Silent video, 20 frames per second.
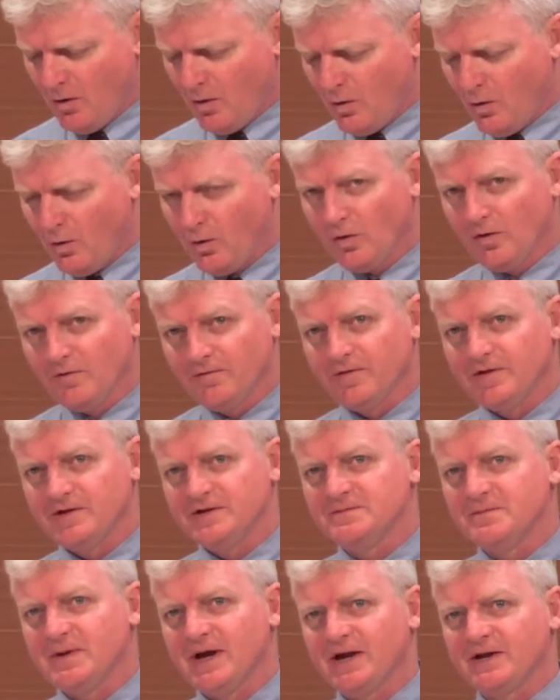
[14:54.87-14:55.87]
all of
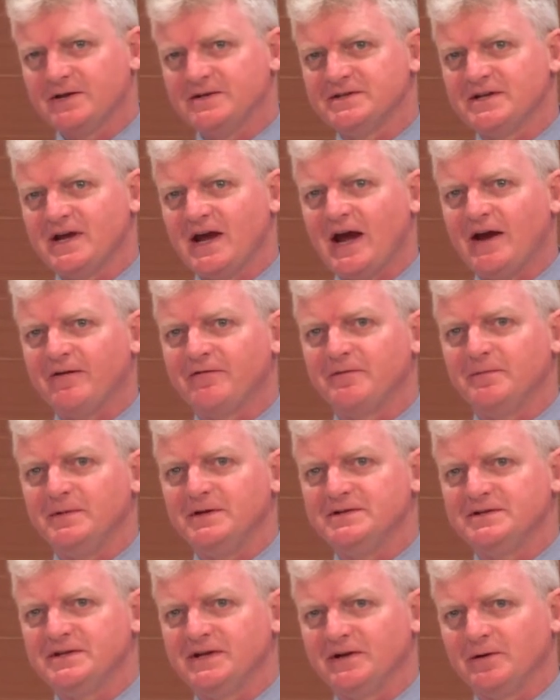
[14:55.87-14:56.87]
these matters have to be
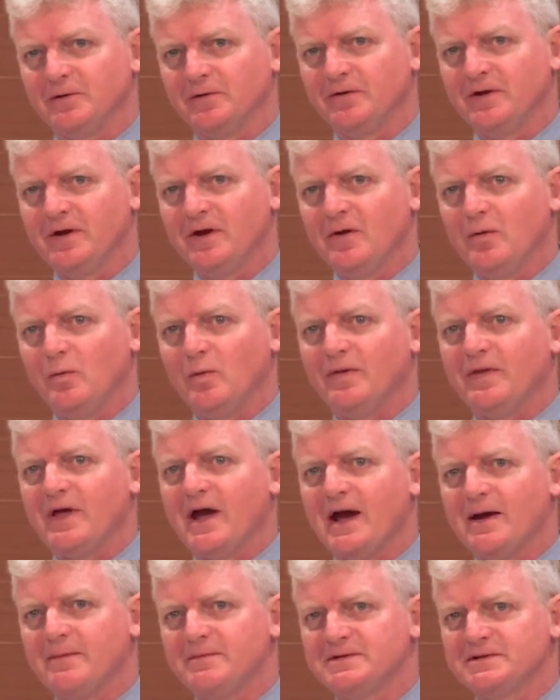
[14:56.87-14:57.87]
settled with
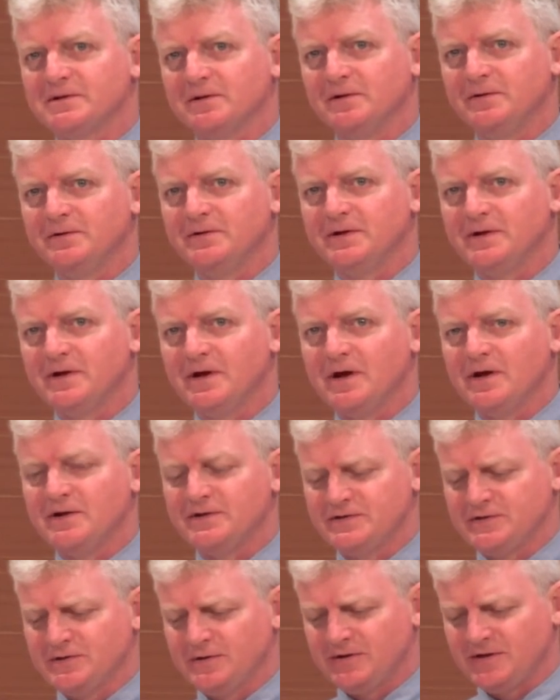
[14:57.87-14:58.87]
absolute
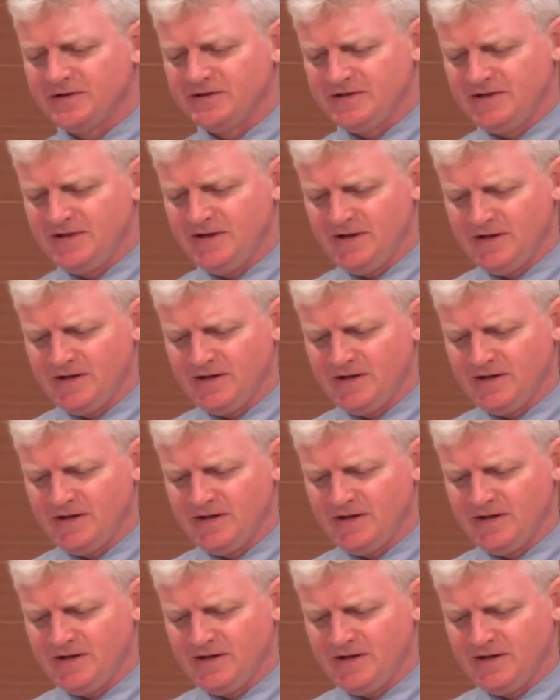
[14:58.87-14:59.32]
certainty.